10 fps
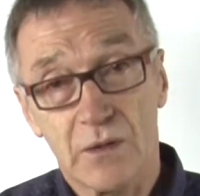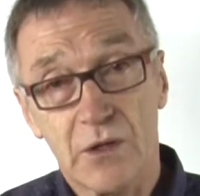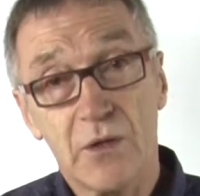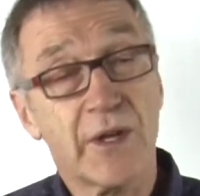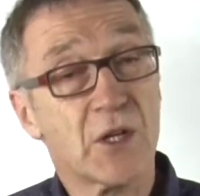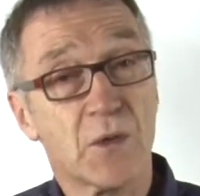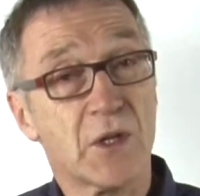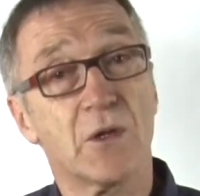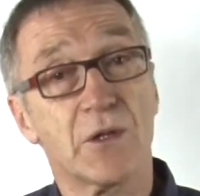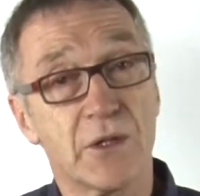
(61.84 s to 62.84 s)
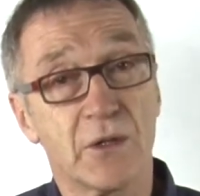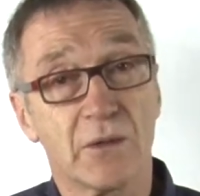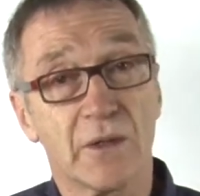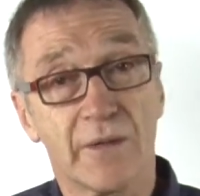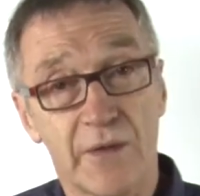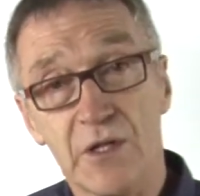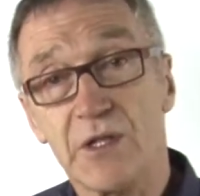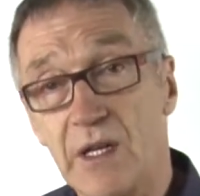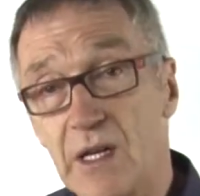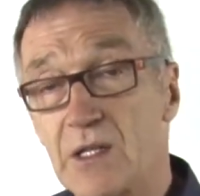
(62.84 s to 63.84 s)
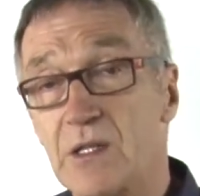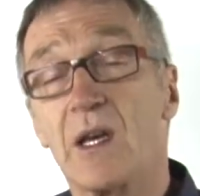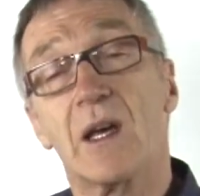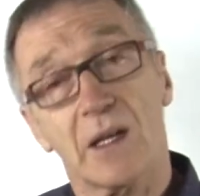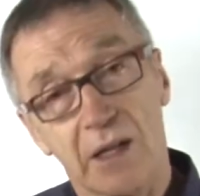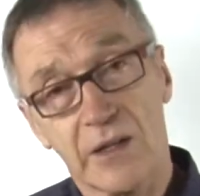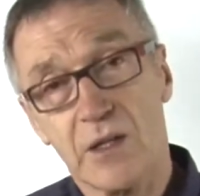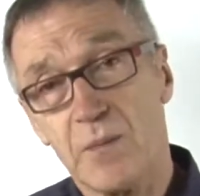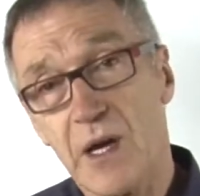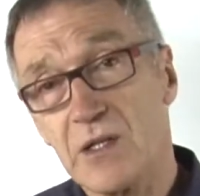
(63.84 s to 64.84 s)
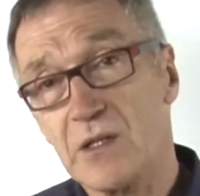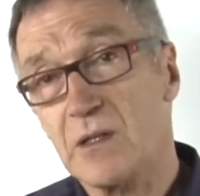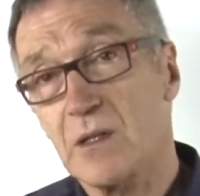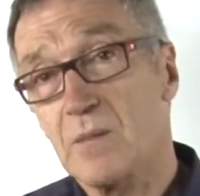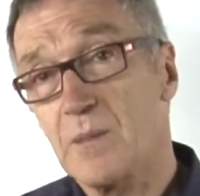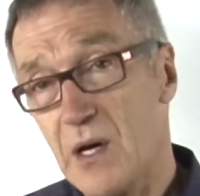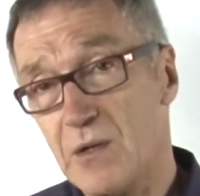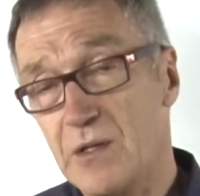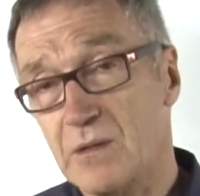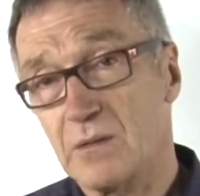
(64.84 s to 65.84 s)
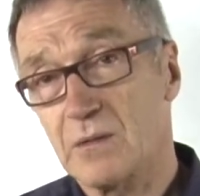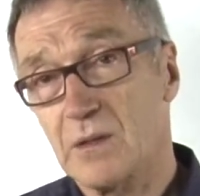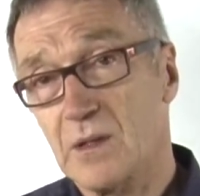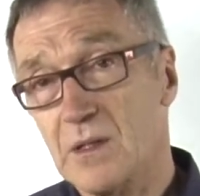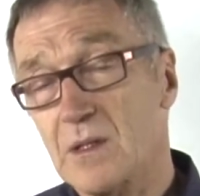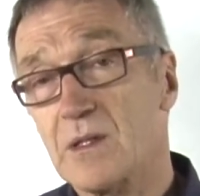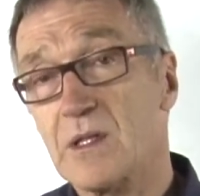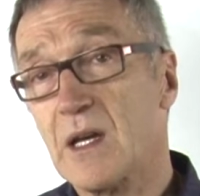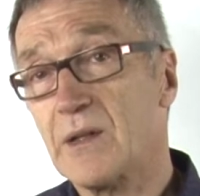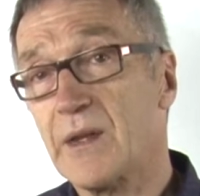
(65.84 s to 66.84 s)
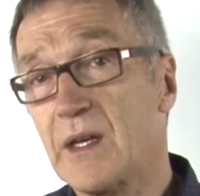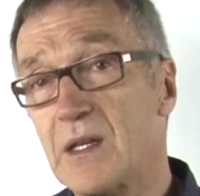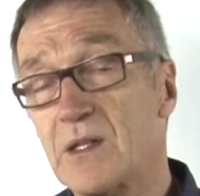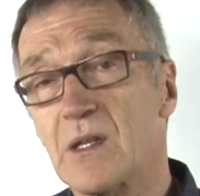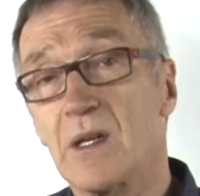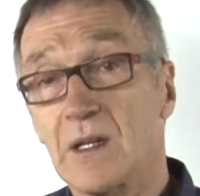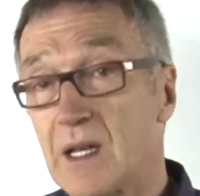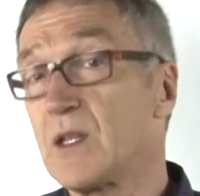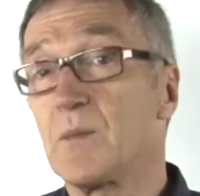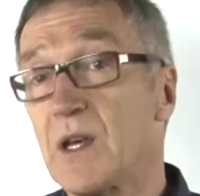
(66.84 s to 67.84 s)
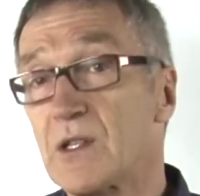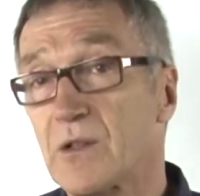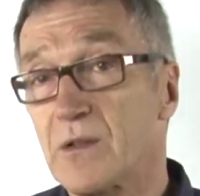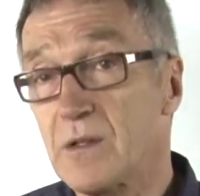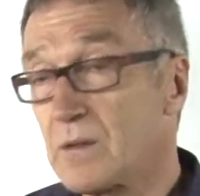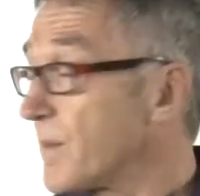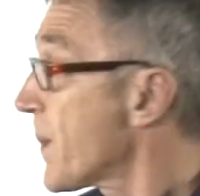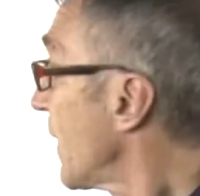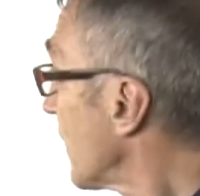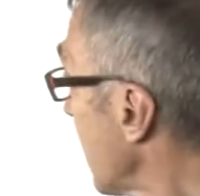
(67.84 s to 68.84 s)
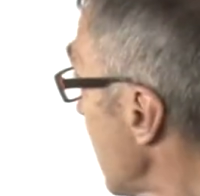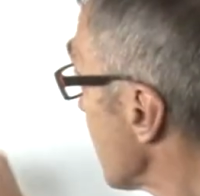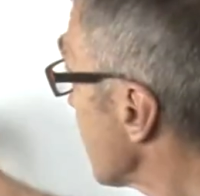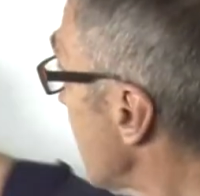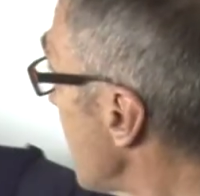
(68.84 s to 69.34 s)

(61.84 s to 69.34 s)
Two things we could do. First thing is, get the best boat. Second thing is, get the best crew. Okay, so